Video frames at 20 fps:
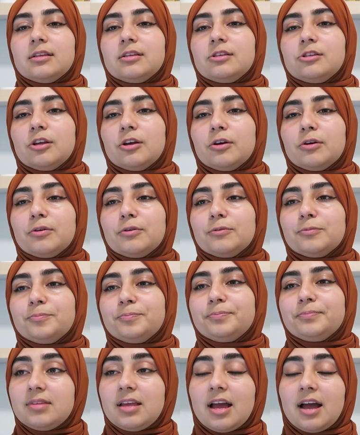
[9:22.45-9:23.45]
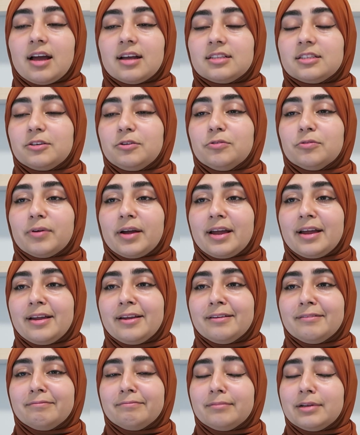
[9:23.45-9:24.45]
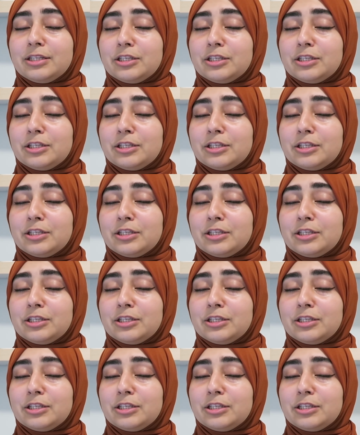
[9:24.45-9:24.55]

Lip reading: So yeah, it's a great